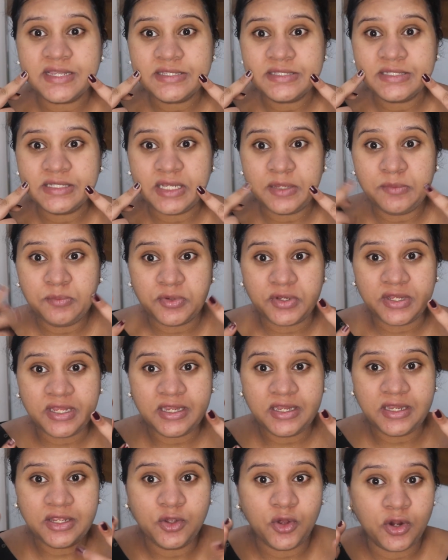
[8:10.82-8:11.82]
Cream
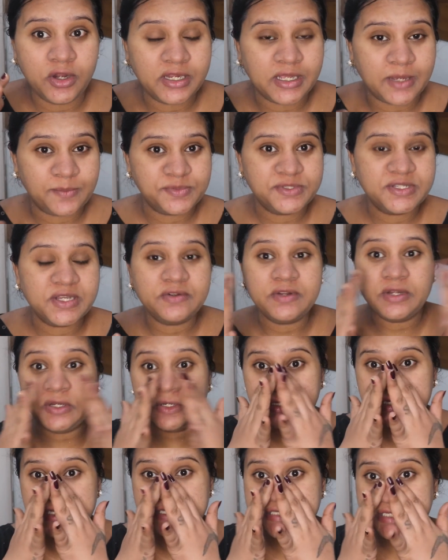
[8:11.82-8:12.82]
really got absorbed
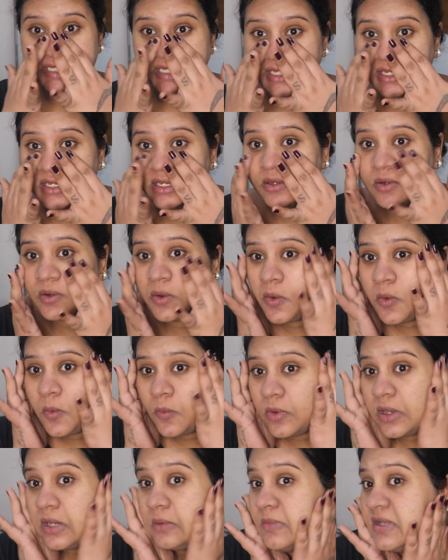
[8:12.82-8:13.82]
into the skin
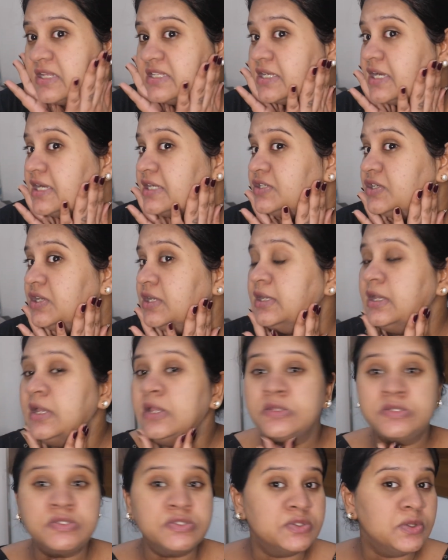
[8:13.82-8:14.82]
while massaging.
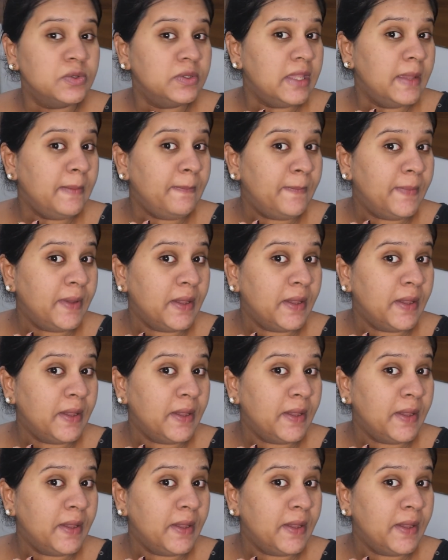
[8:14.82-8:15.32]
So yep.